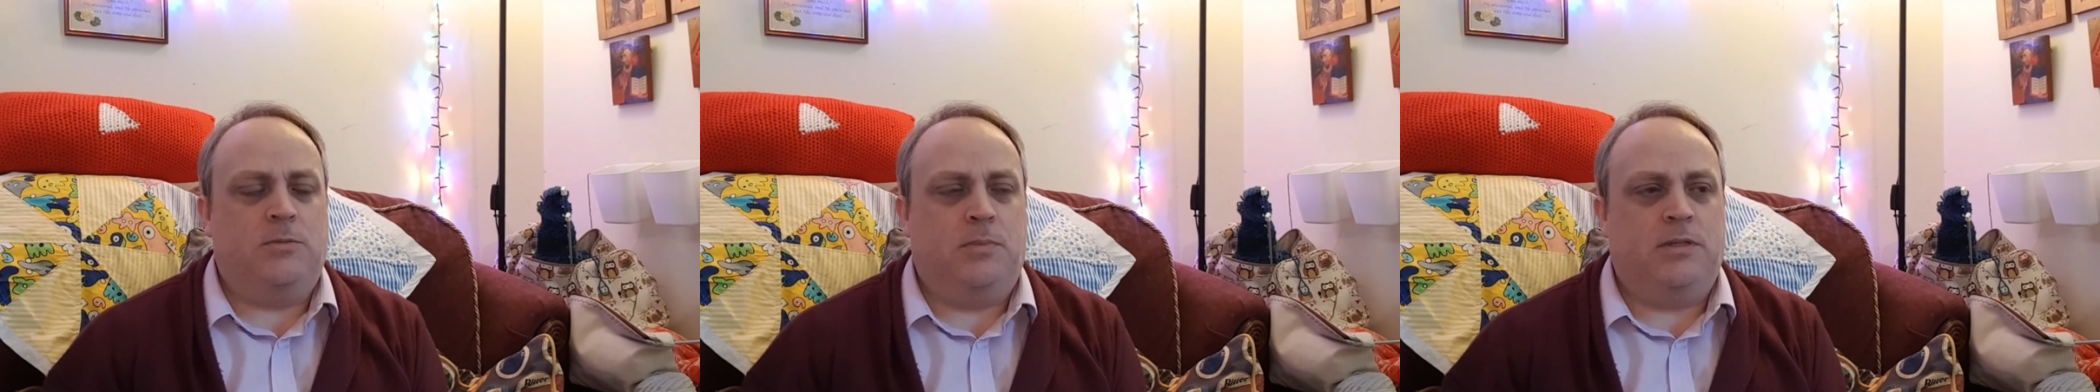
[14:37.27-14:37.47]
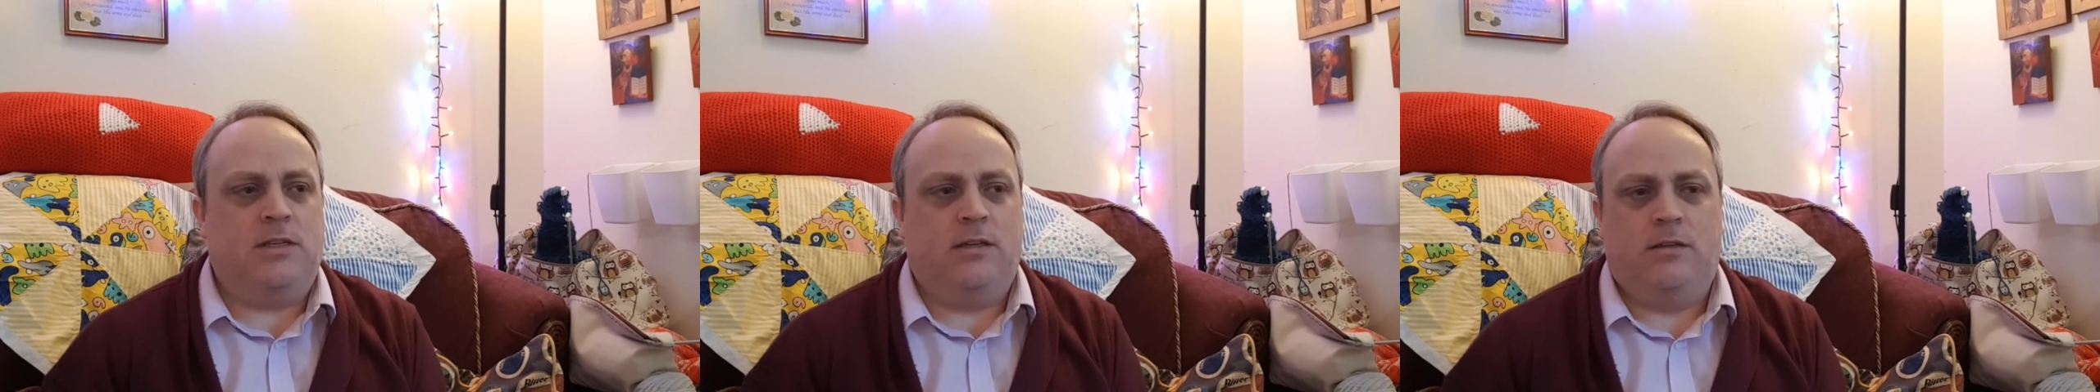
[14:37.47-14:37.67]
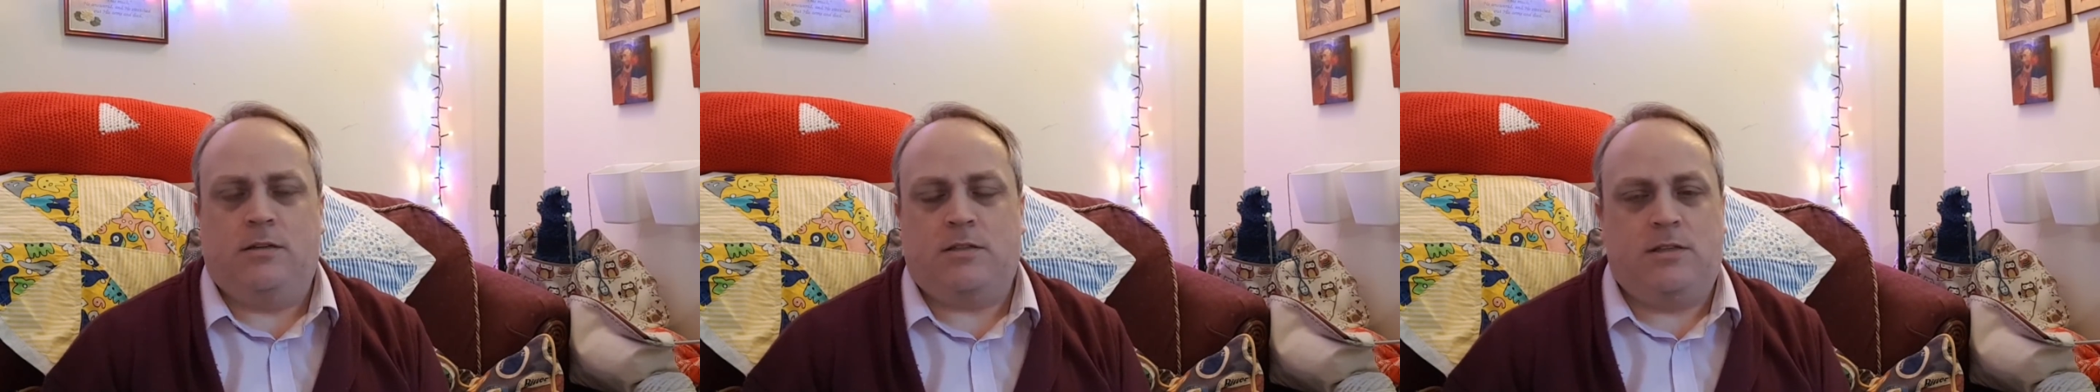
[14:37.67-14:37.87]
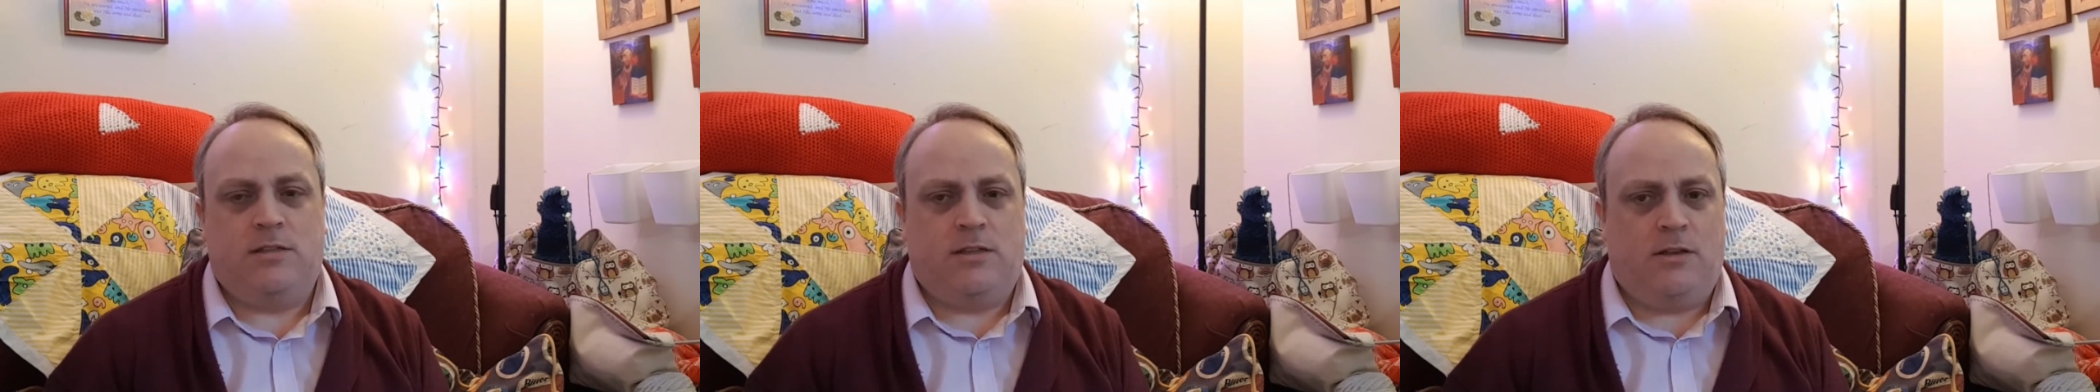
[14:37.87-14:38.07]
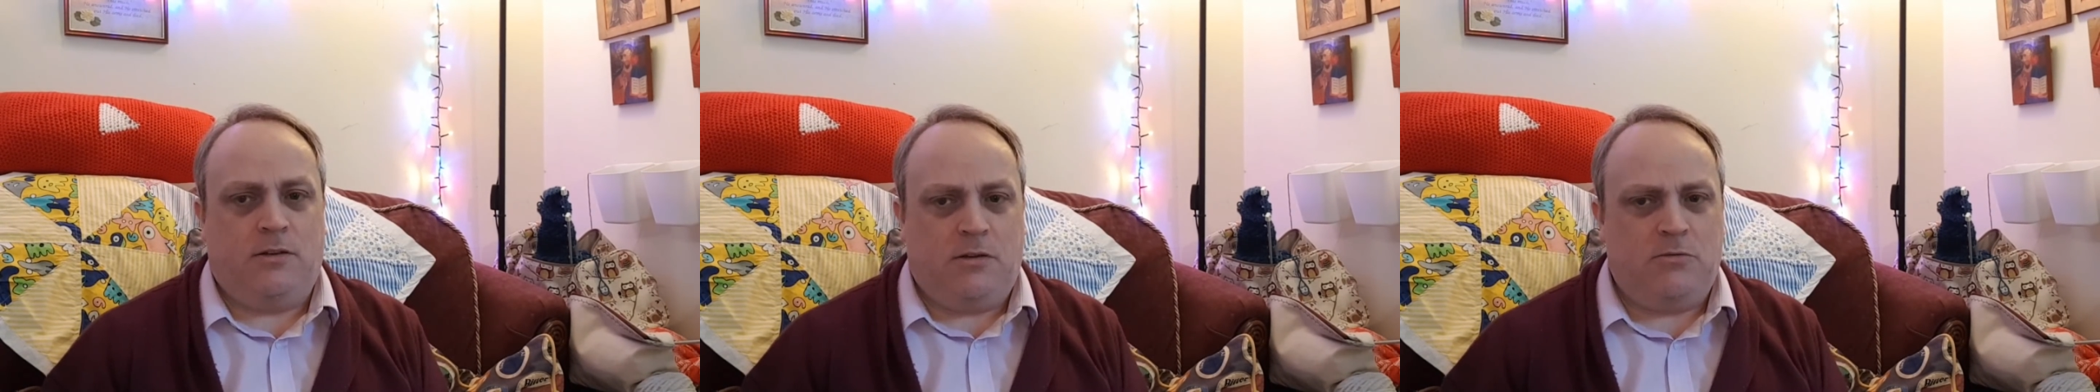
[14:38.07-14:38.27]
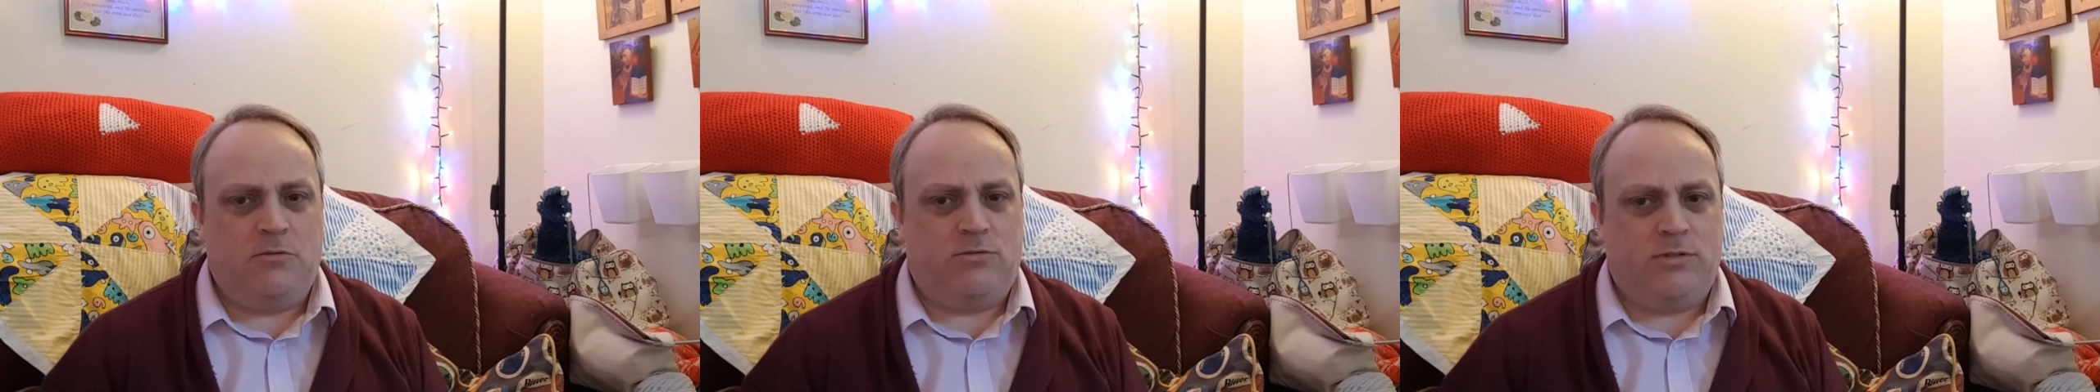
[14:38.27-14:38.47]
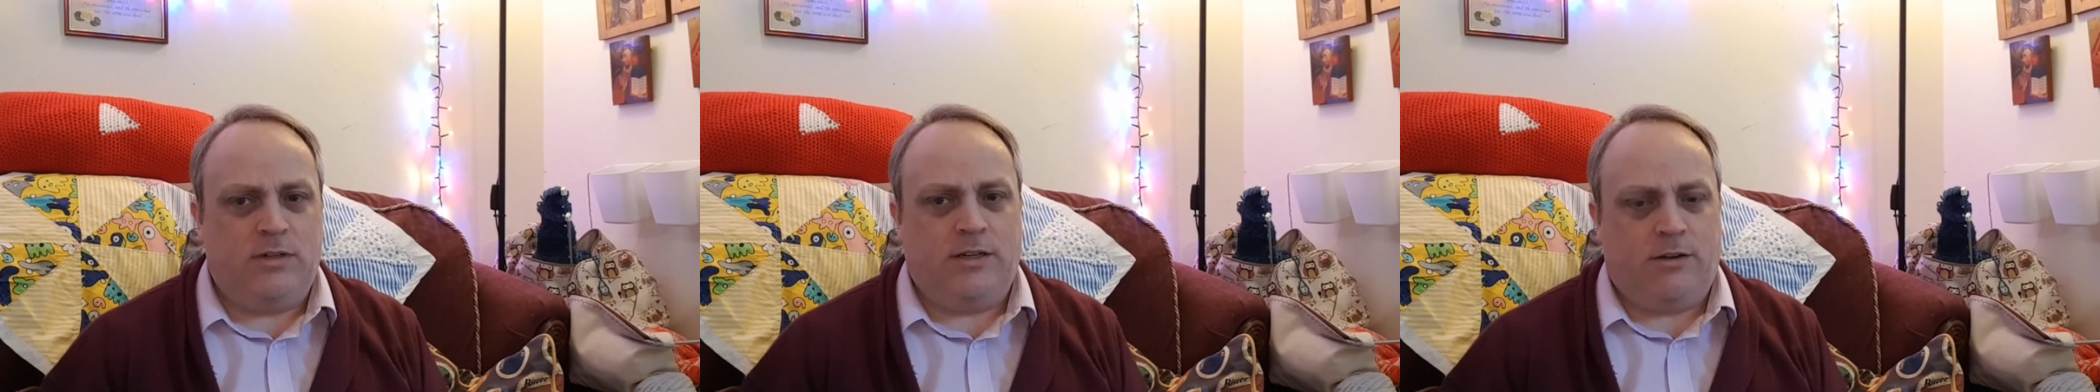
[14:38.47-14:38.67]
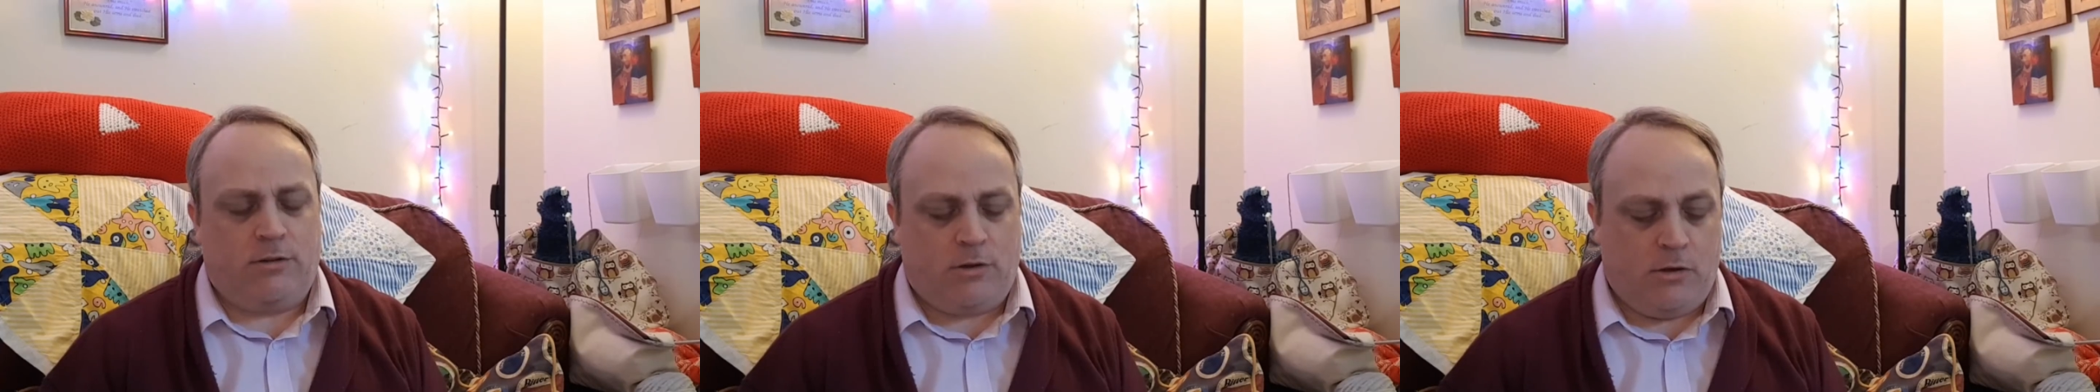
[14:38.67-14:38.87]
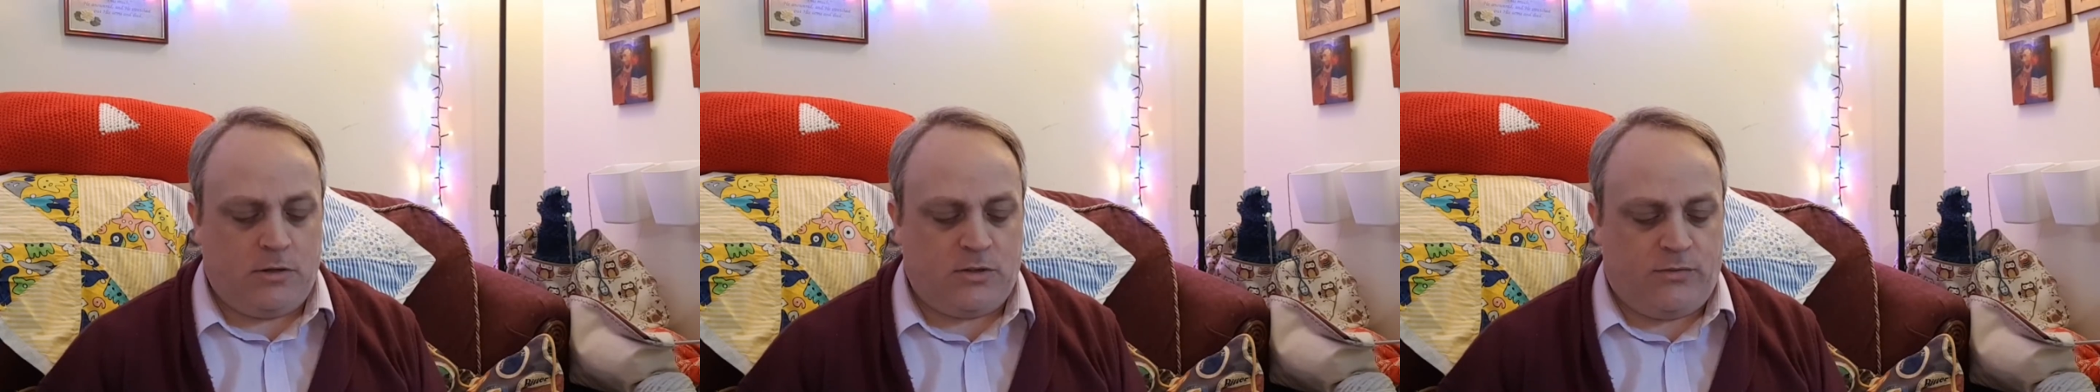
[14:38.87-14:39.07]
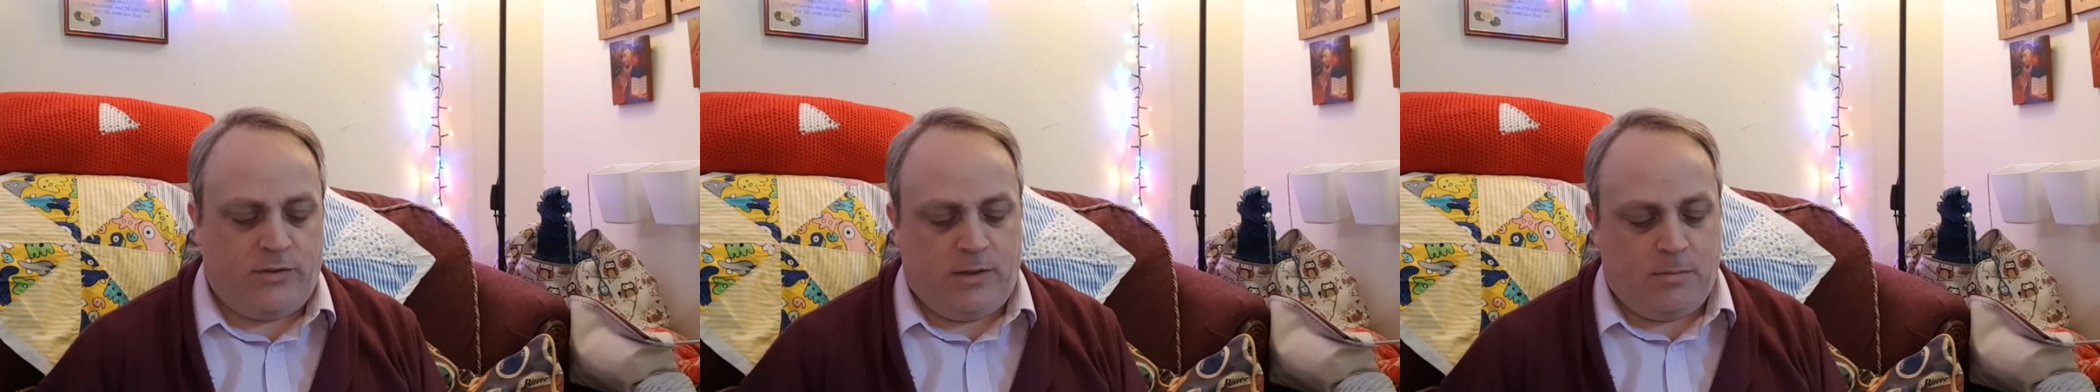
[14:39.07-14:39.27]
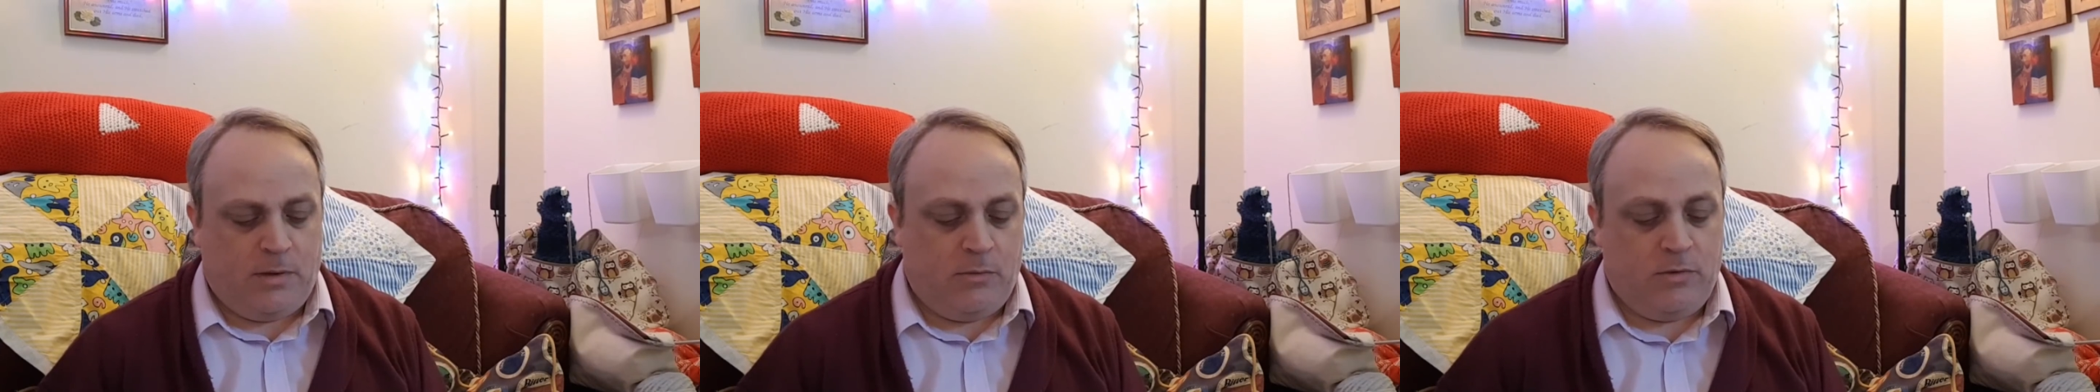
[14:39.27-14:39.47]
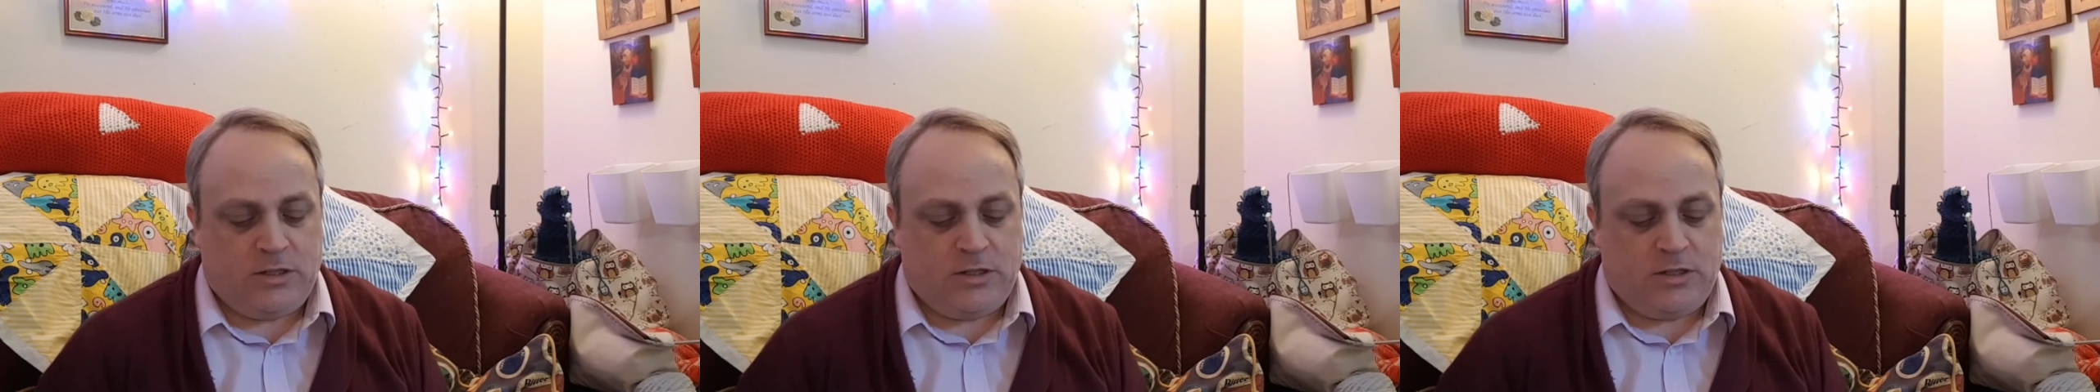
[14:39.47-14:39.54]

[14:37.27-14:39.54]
but it looked as though it was really not going to fit me,